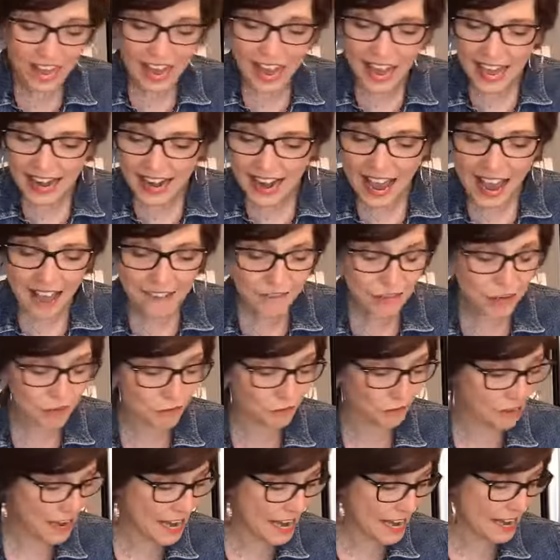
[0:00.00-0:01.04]
and I have to
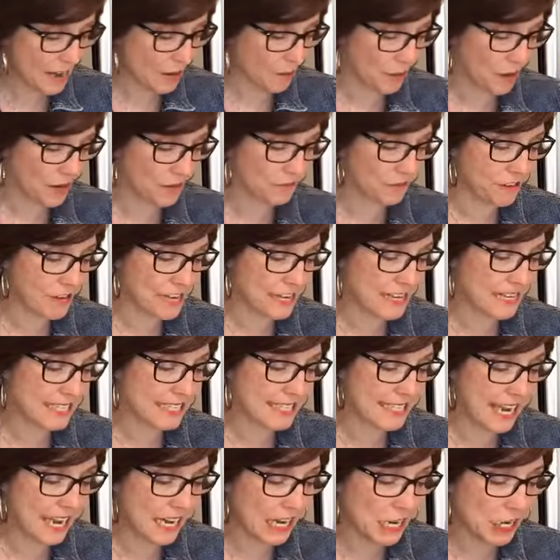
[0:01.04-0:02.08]
read. I want to read in
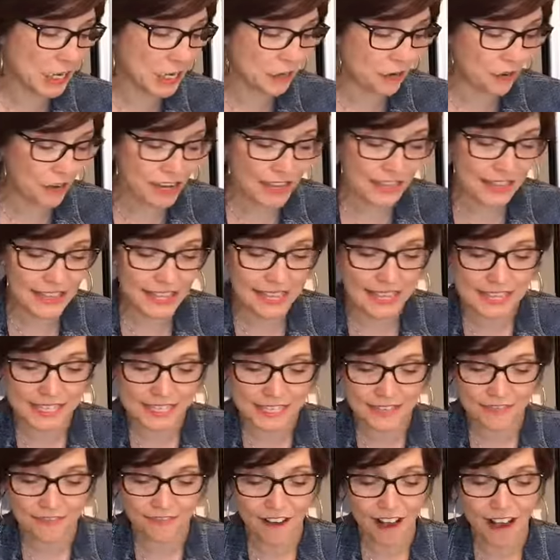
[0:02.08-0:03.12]
Second
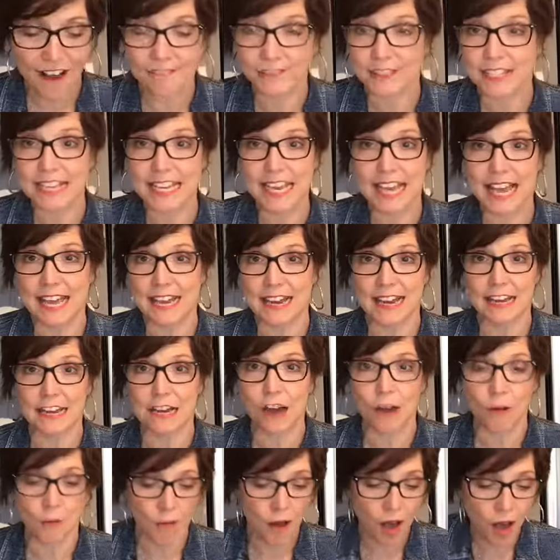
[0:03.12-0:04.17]
Corinthians five ten. I
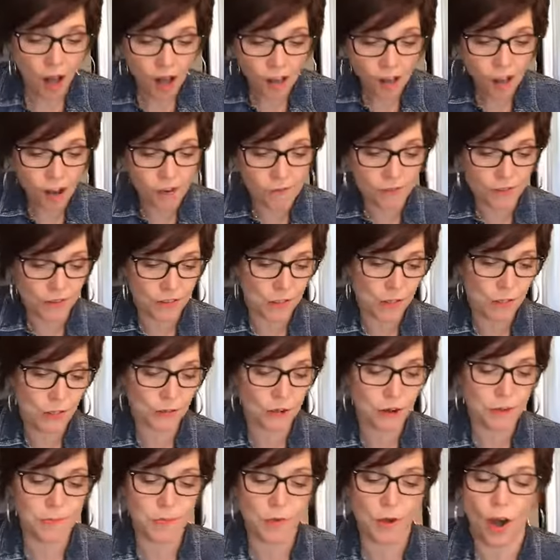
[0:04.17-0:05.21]
know I'm all over the
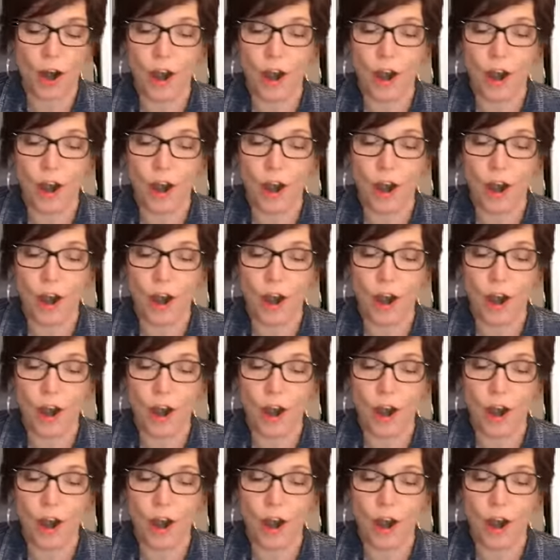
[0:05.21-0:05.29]
scripture.